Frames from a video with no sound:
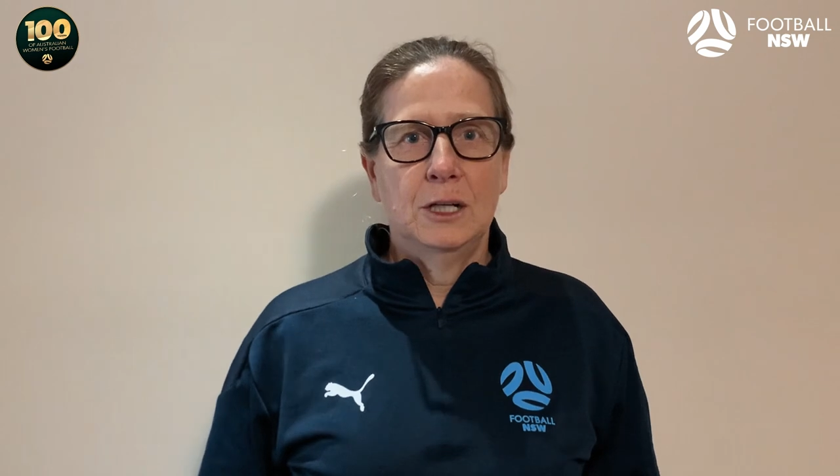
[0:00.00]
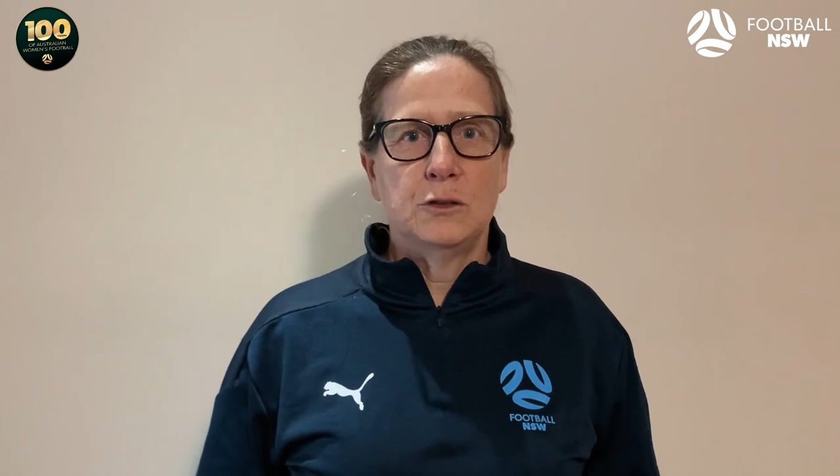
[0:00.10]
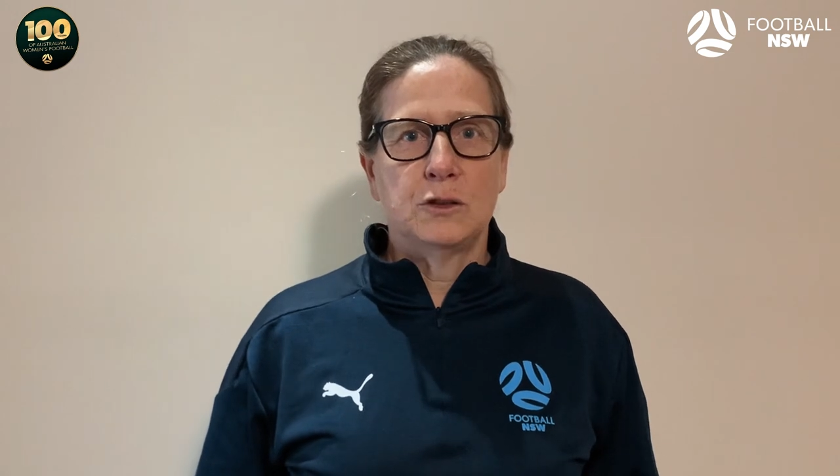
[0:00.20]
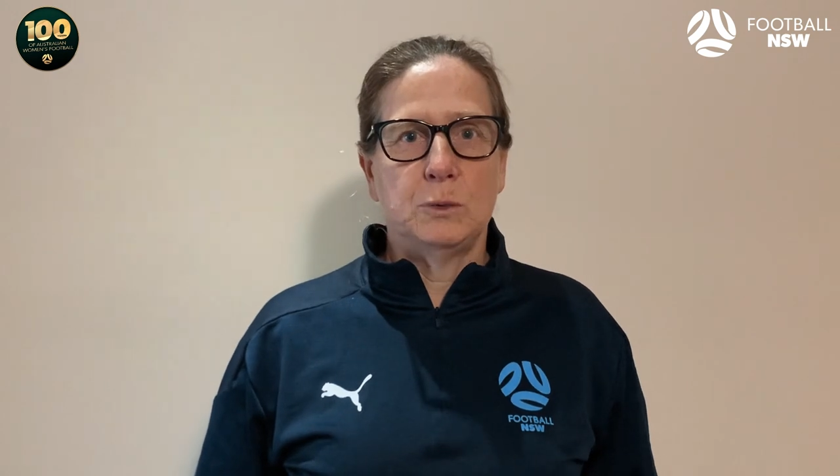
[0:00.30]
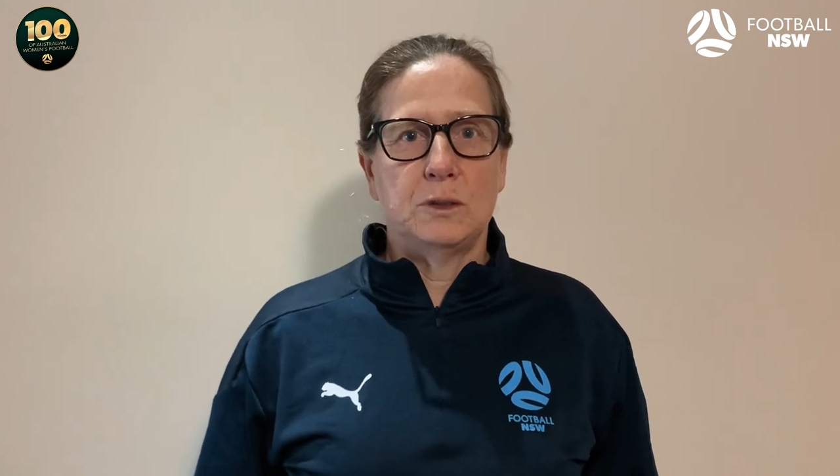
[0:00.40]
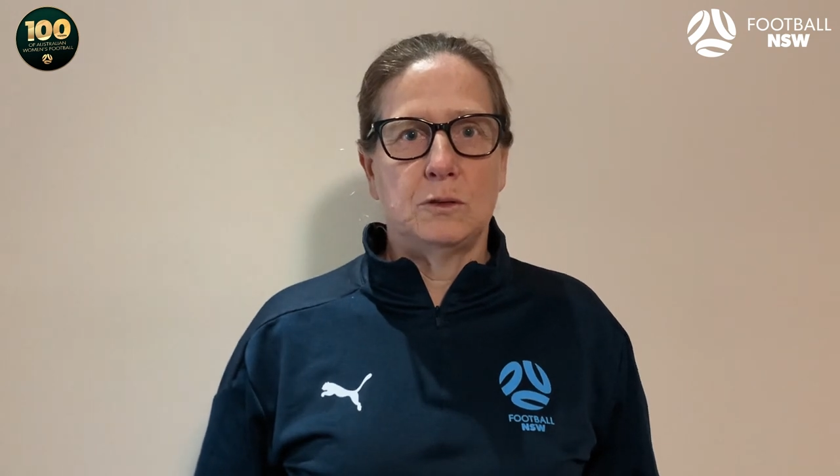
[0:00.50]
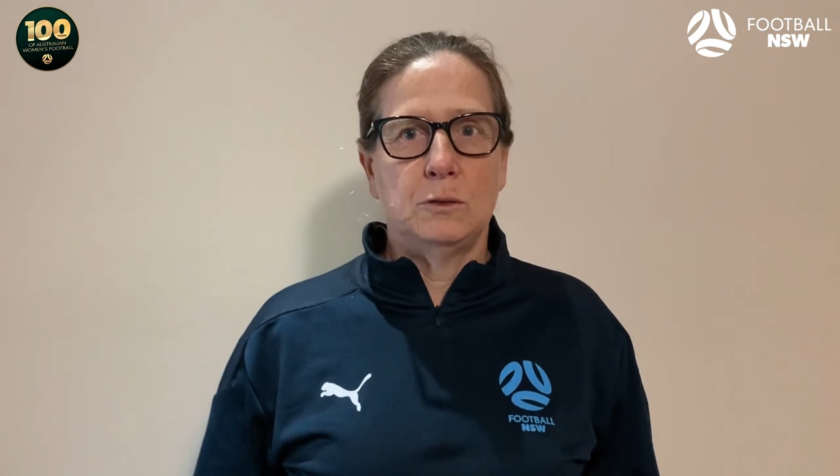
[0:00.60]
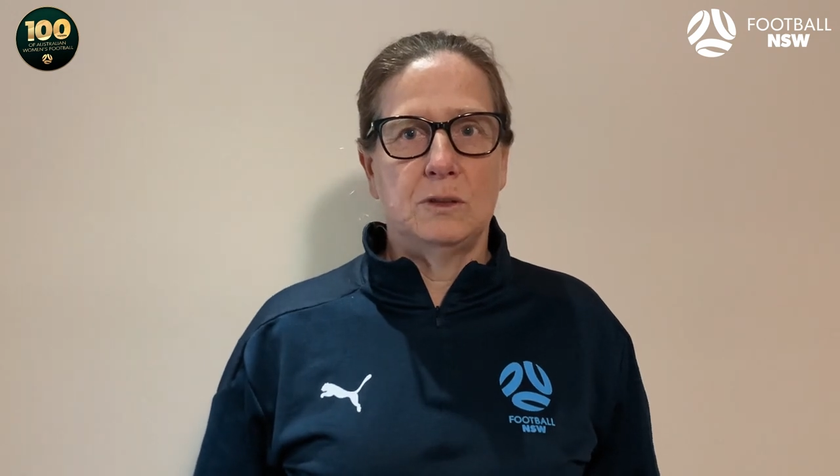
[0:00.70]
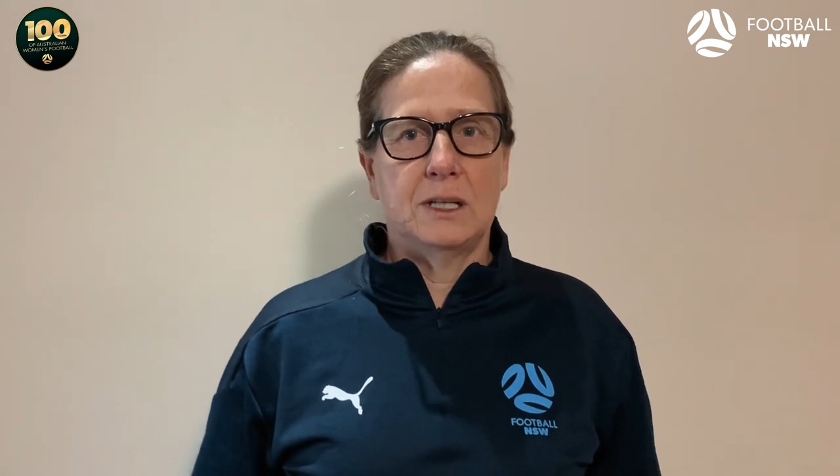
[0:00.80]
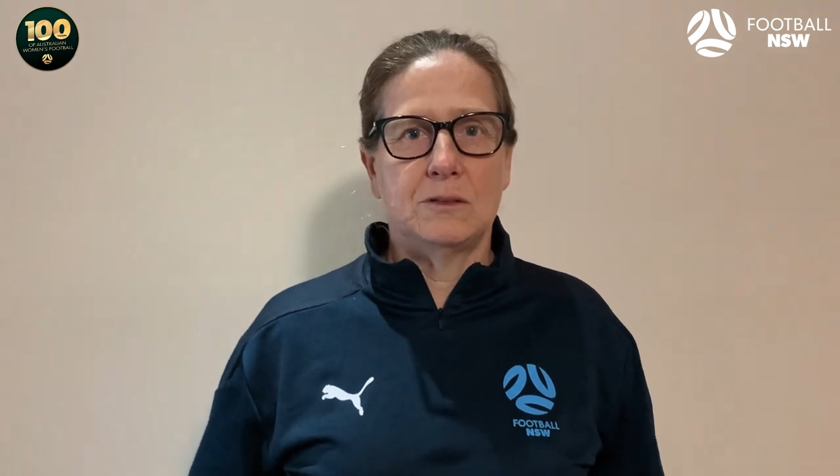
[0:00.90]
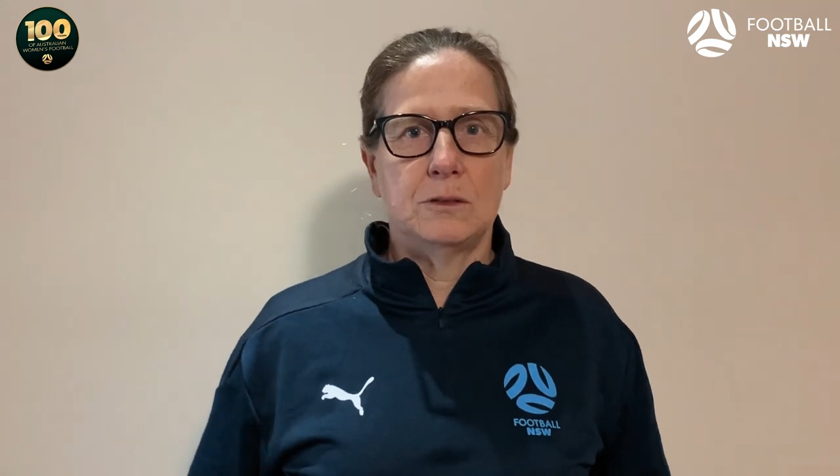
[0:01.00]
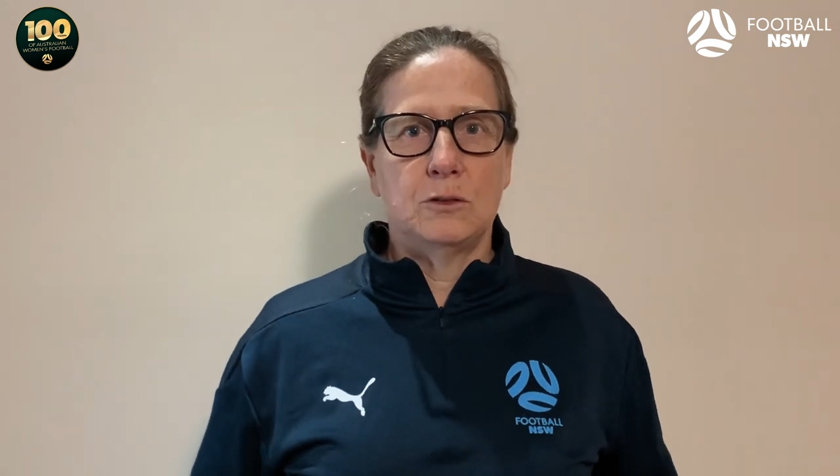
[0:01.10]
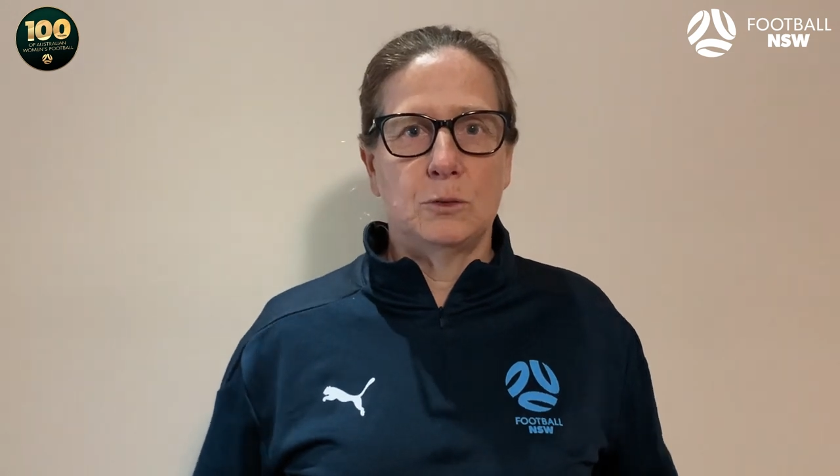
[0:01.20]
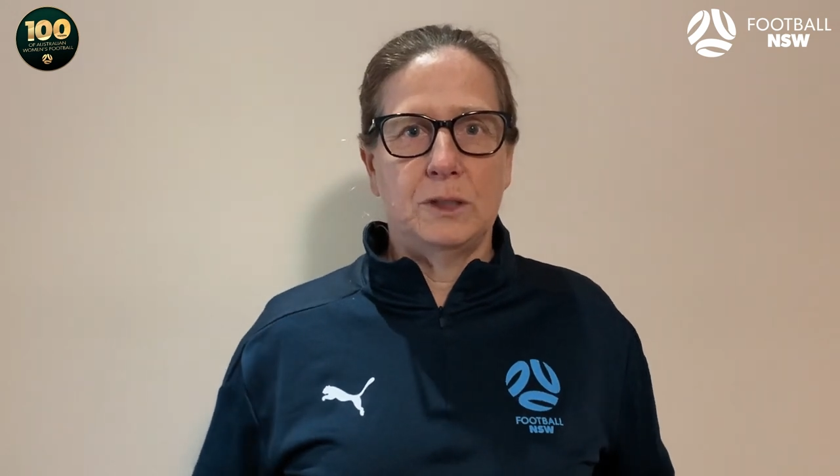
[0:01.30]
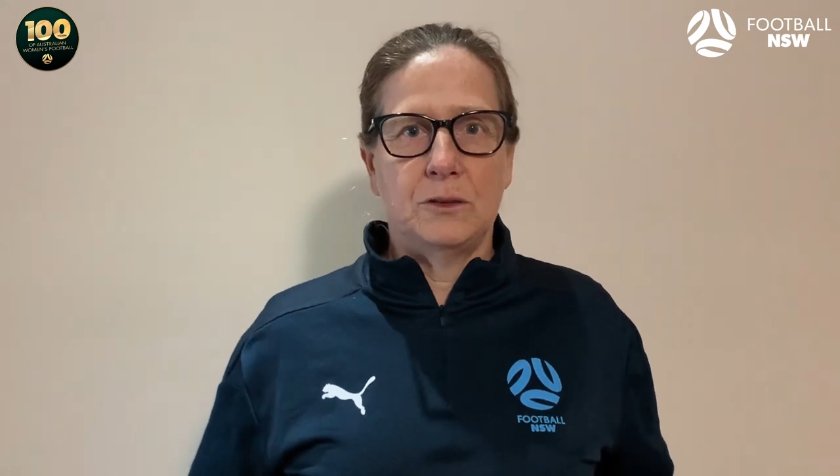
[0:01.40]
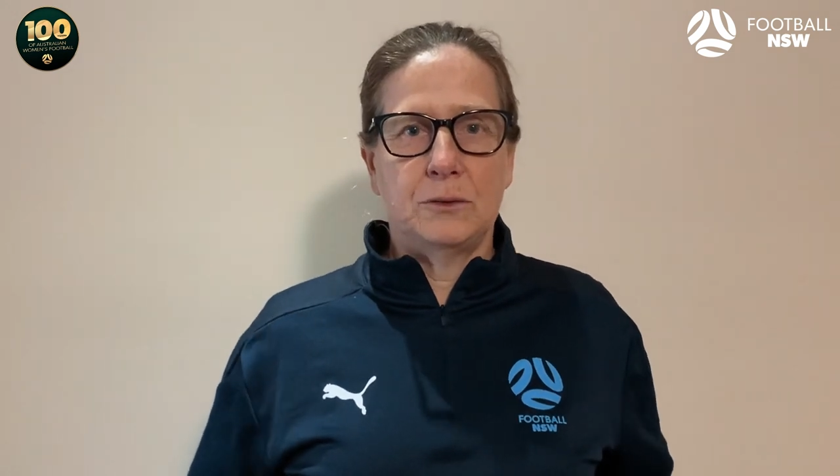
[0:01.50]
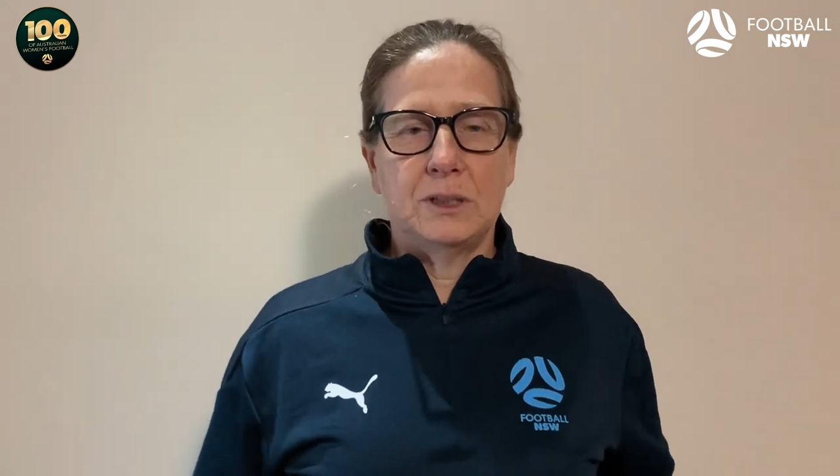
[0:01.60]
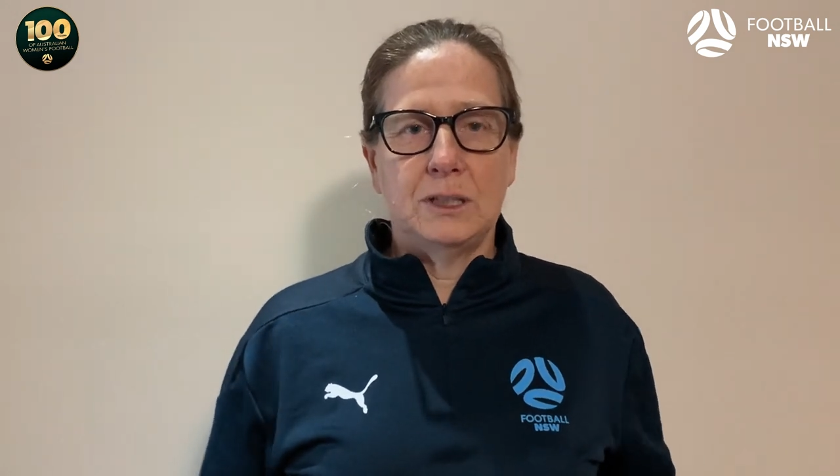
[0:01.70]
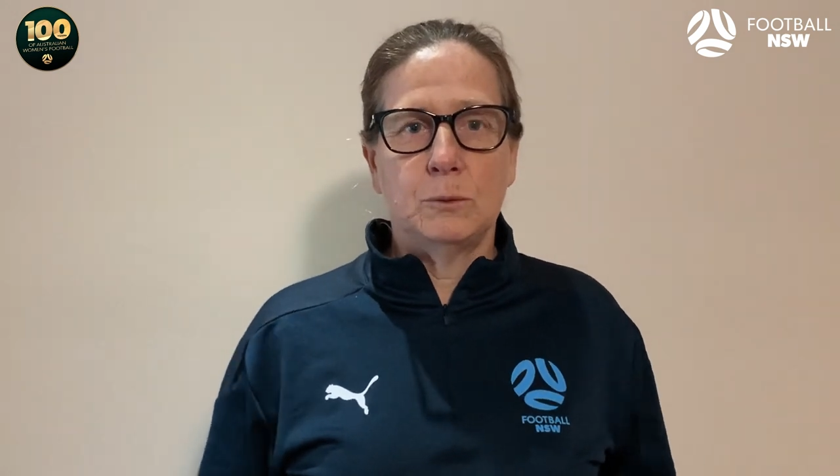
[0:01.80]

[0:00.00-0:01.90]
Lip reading: So with the 2023